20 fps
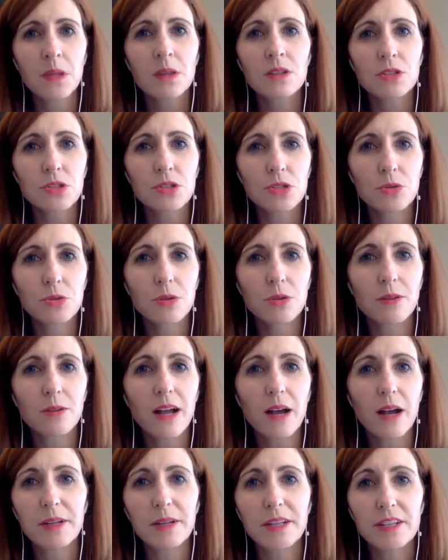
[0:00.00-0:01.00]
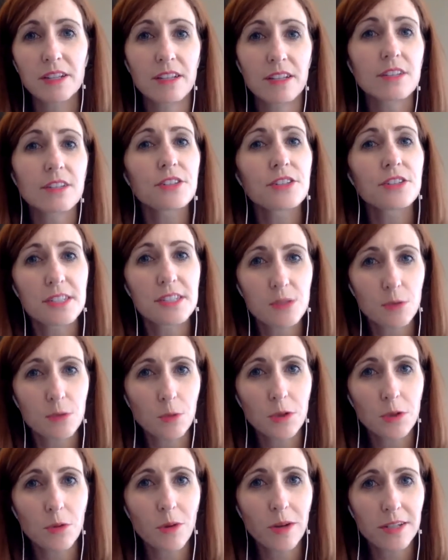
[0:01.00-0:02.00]
to allow me to increase order
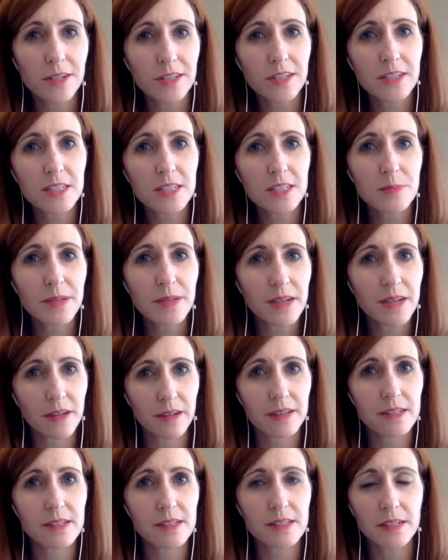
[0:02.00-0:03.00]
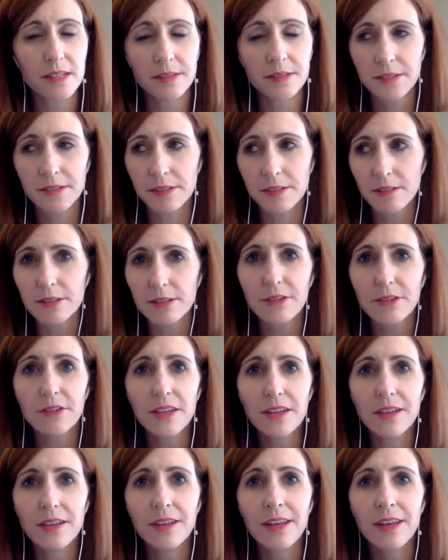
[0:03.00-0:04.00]
quantities, because
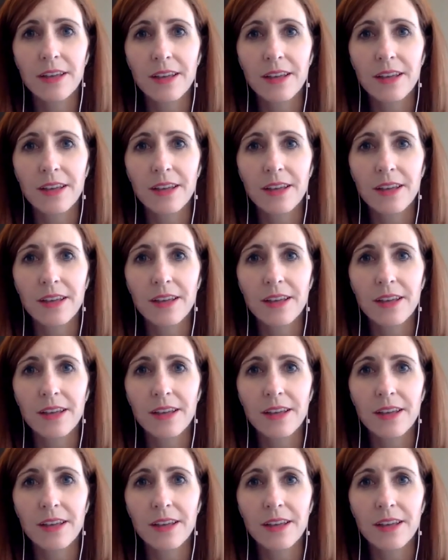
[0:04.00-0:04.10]
clearly,